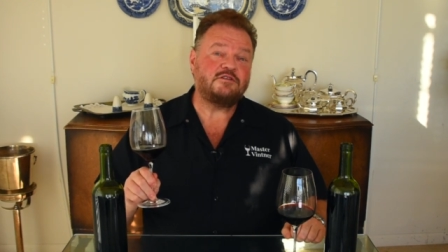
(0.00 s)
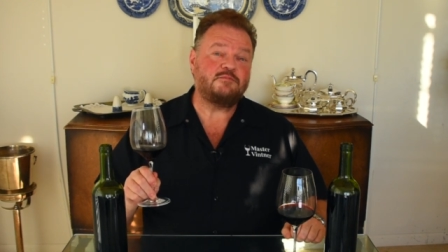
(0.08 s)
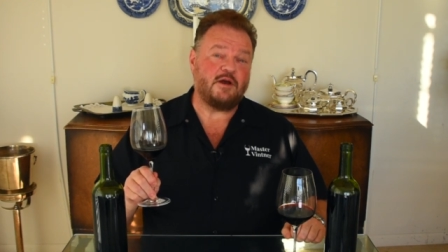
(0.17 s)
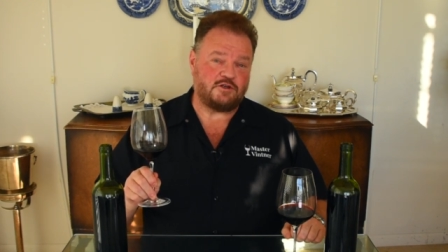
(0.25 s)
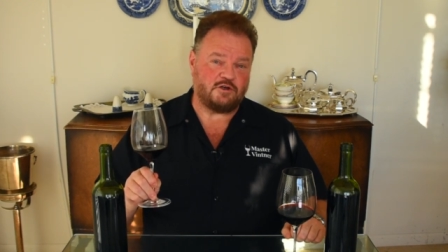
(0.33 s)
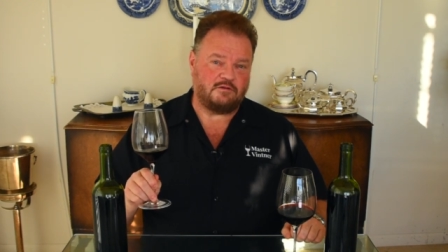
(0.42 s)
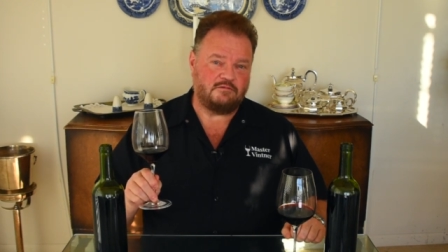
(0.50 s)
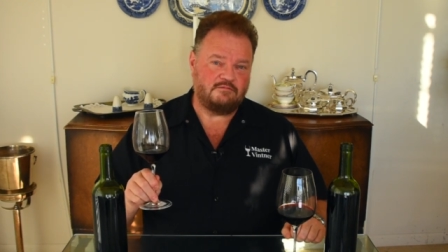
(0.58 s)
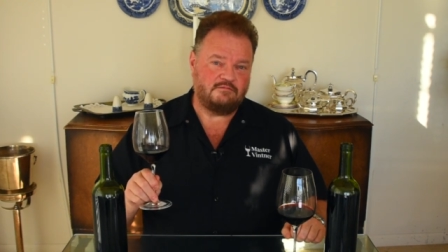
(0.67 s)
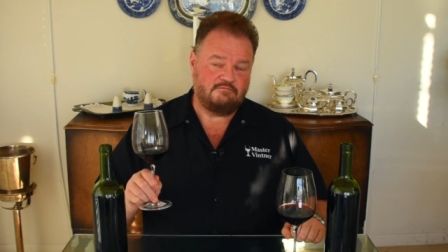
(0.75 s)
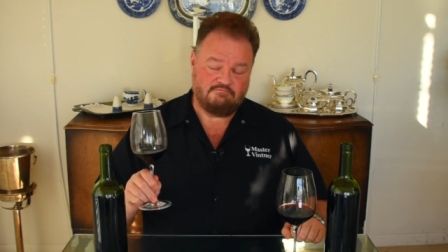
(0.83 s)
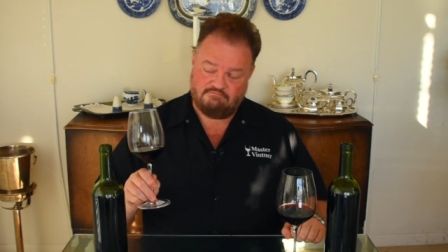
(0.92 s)
special
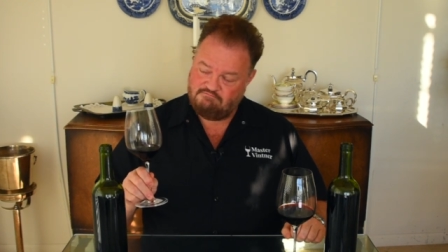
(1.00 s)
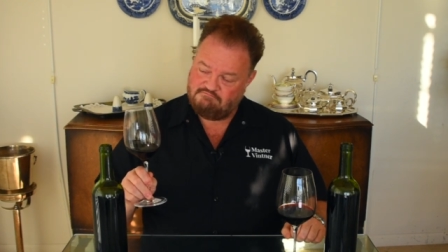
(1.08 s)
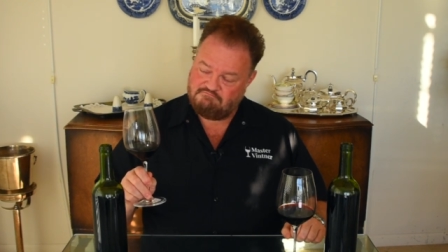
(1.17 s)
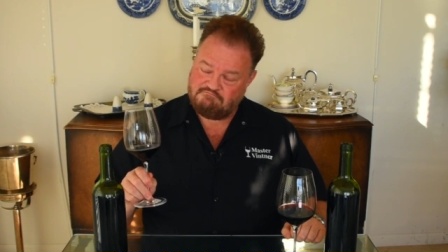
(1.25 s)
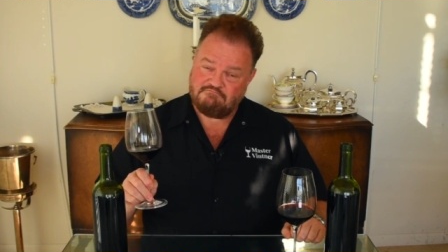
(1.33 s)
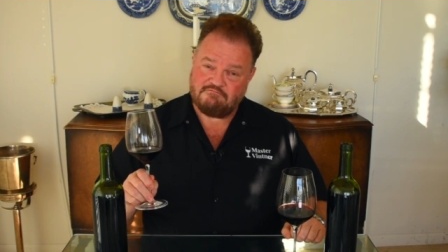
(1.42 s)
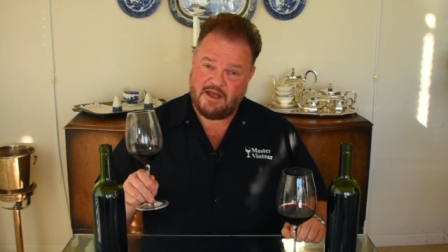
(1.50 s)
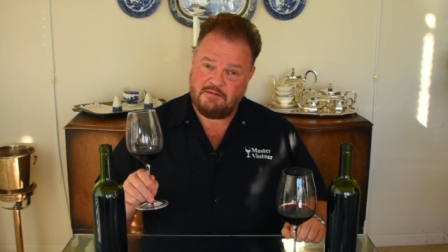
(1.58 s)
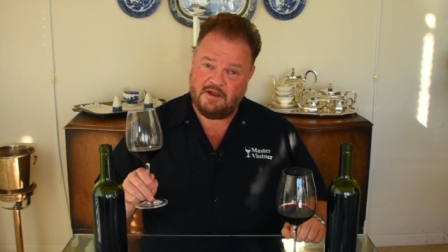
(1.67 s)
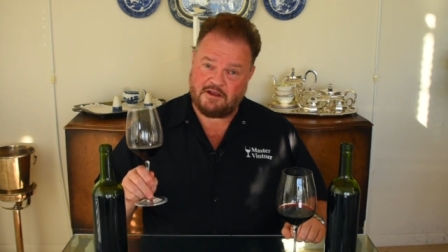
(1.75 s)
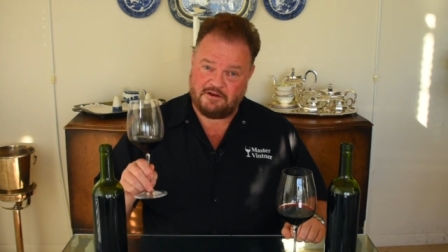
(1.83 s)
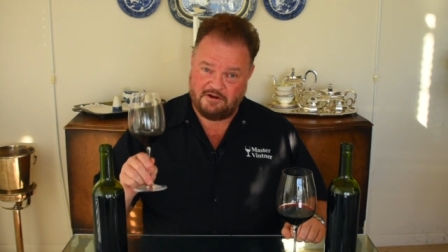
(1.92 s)
and
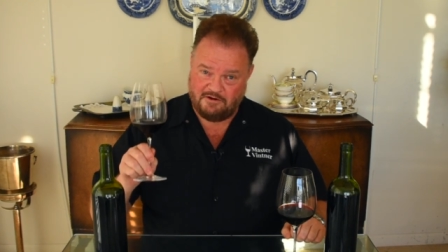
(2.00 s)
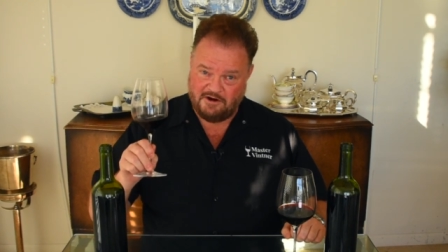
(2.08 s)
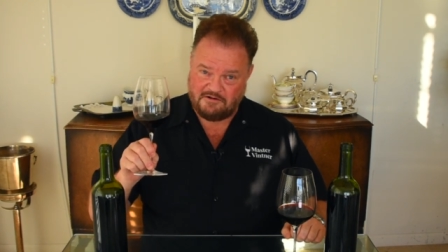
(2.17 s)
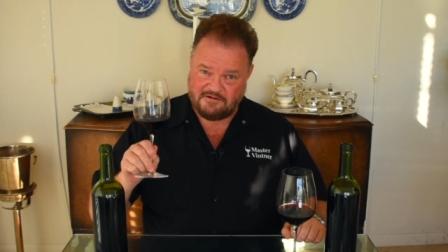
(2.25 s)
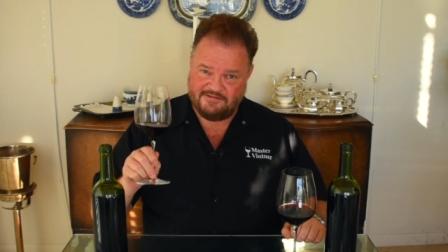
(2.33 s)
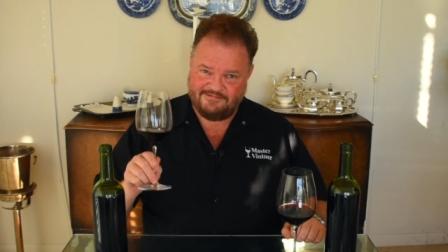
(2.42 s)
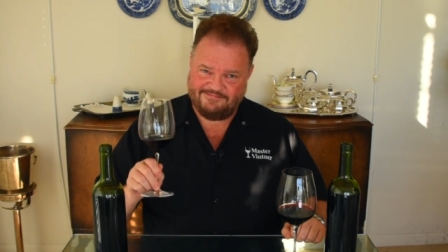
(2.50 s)
make it your own.